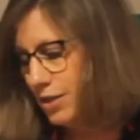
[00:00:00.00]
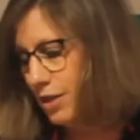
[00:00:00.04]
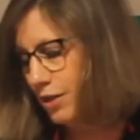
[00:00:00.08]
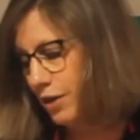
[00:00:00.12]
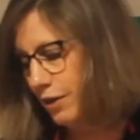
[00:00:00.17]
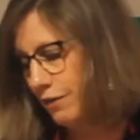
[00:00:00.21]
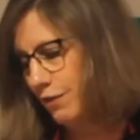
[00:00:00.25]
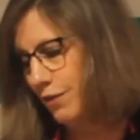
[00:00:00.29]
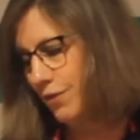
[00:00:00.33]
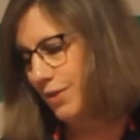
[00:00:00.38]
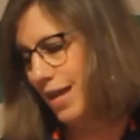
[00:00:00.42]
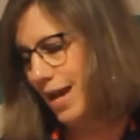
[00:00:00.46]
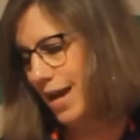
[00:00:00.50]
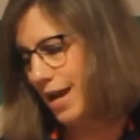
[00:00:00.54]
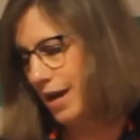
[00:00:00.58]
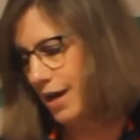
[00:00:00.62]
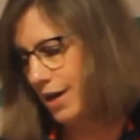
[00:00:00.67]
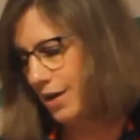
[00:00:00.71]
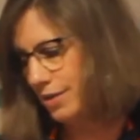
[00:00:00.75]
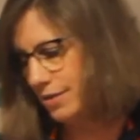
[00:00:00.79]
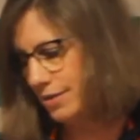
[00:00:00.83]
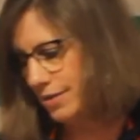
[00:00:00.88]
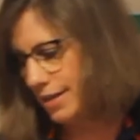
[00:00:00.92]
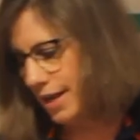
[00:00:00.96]
to look for that
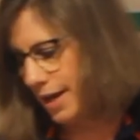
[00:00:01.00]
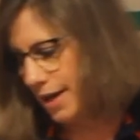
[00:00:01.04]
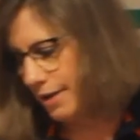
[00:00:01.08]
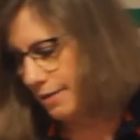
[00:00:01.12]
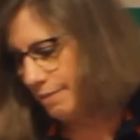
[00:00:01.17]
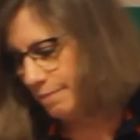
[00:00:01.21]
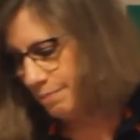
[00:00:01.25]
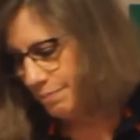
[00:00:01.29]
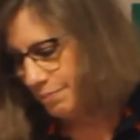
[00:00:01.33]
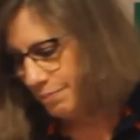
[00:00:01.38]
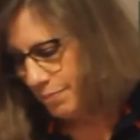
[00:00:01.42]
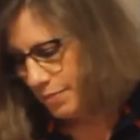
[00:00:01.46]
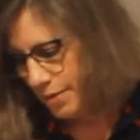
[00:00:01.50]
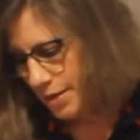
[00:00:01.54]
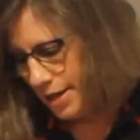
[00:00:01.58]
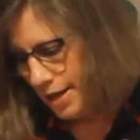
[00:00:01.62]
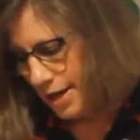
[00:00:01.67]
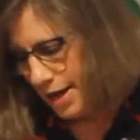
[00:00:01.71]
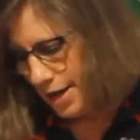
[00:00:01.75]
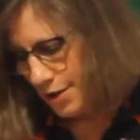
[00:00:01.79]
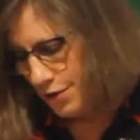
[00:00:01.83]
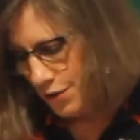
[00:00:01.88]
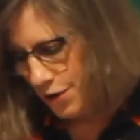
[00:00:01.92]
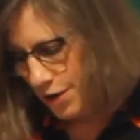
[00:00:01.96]
air cell.
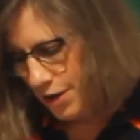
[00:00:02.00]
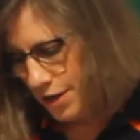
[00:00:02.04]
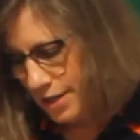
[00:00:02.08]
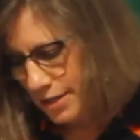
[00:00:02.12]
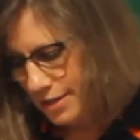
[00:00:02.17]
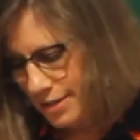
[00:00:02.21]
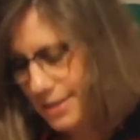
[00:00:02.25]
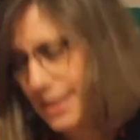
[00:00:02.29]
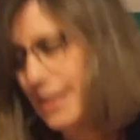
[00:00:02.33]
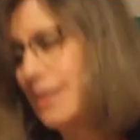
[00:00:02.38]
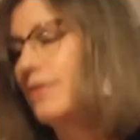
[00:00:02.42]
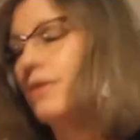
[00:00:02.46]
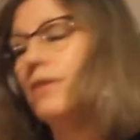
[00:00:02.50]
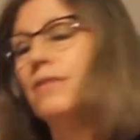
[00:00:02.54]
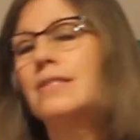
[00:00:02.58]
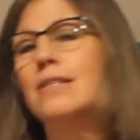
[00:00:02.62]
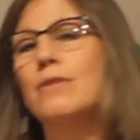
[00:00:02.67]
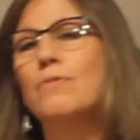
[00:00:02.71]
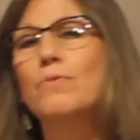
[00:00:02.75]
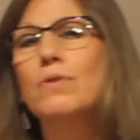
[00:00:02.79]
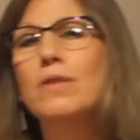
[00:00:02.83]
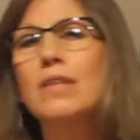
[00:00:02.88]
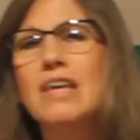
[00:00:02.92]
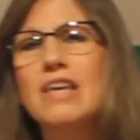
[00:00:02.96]
And you're going to see there's
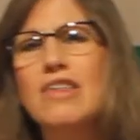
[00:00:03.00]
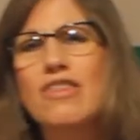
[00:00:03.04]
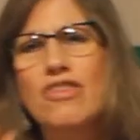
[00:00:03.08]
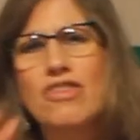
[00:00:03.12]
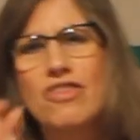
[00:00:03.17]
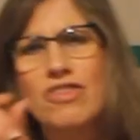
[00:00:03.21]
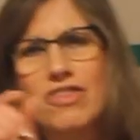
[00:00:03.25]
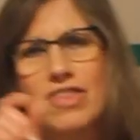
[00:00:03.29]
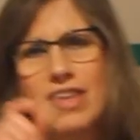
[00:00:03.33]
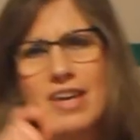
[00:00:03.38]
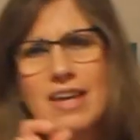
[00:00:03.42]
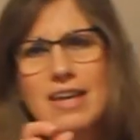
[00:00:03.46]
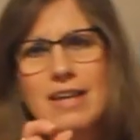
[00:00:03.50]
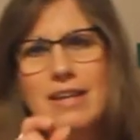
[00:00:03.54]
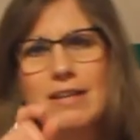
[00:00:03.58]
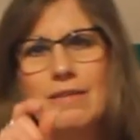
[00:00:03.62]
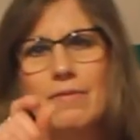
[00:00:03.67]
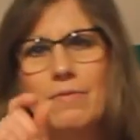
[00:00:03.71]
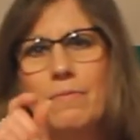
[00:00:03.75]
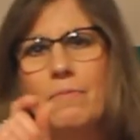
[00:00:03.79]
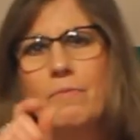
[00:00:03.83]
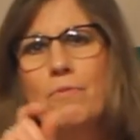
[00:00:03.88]
a really thin